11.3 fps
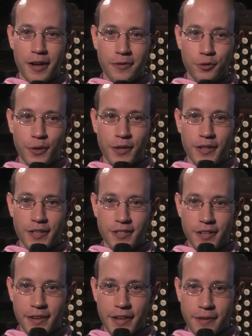Trinity
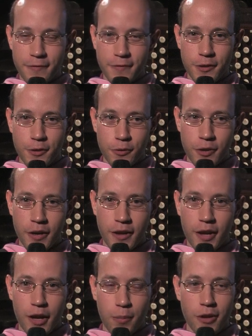Sunday fugue
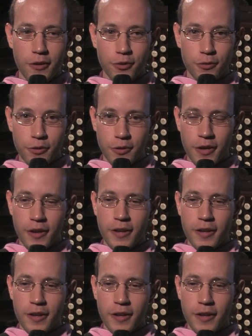postlude.